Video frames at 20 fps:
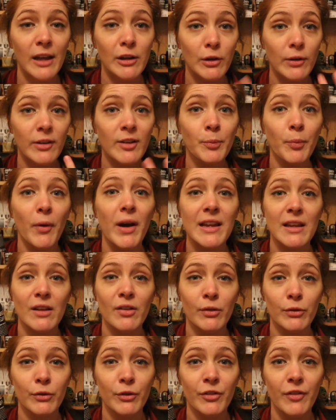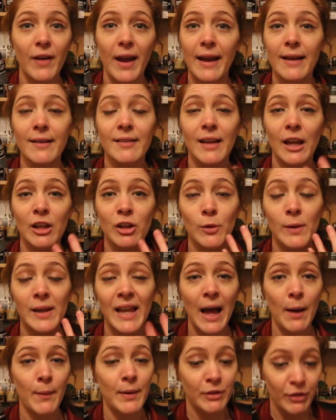and you spray this on your face and you
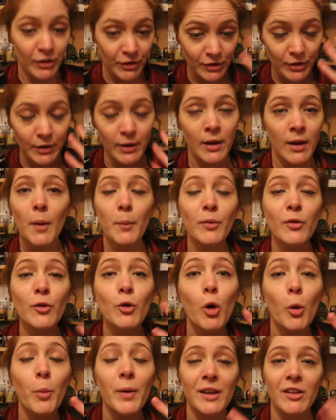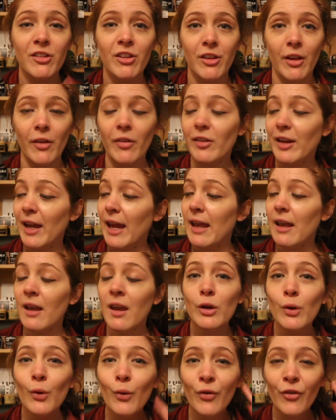allow it just to absorb into the skin,
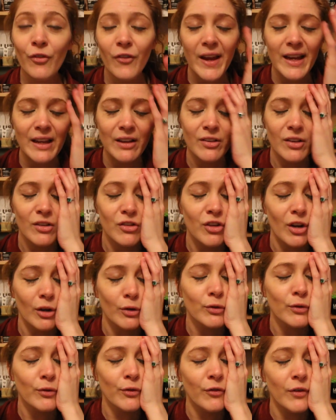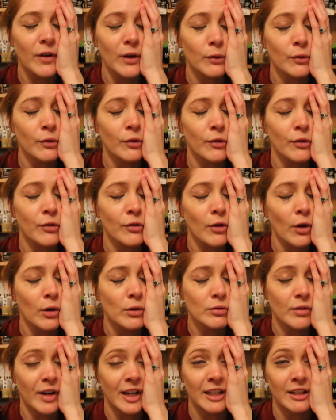your face just feels
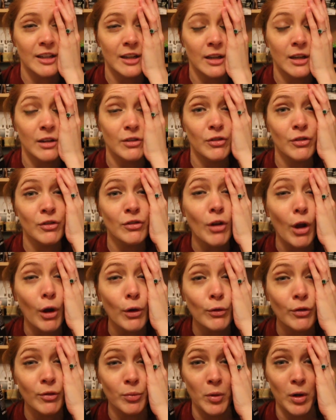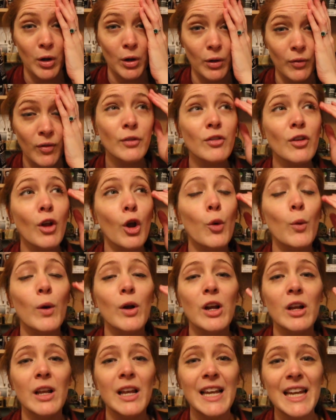so radiant, so smooth,
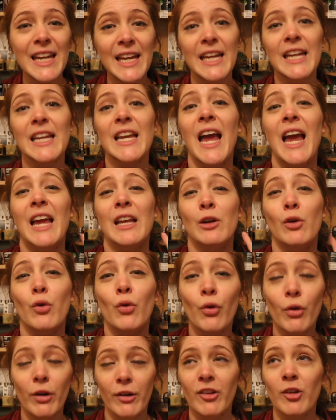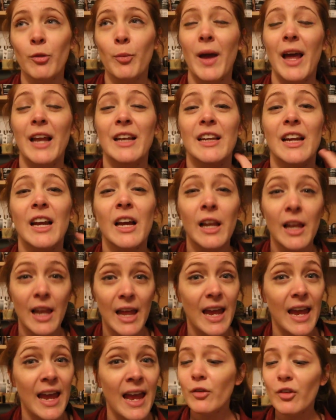so clean and crisp and
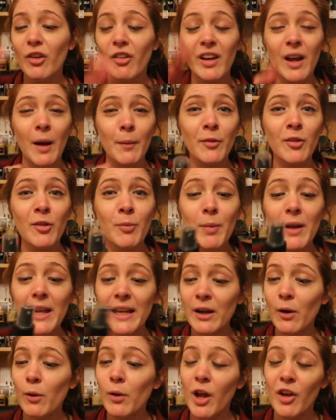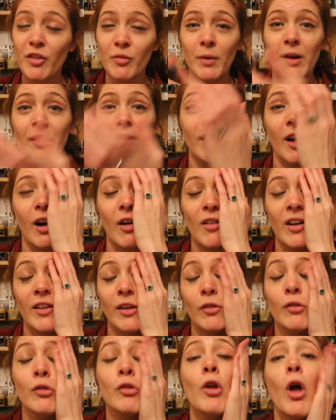clear. Sorry, I'm spilling it all over myself and
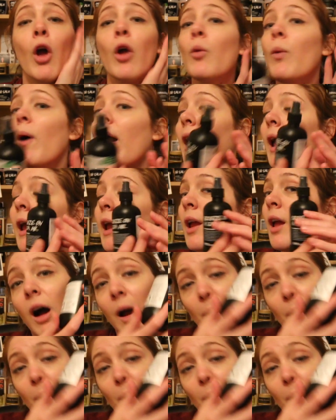there's no way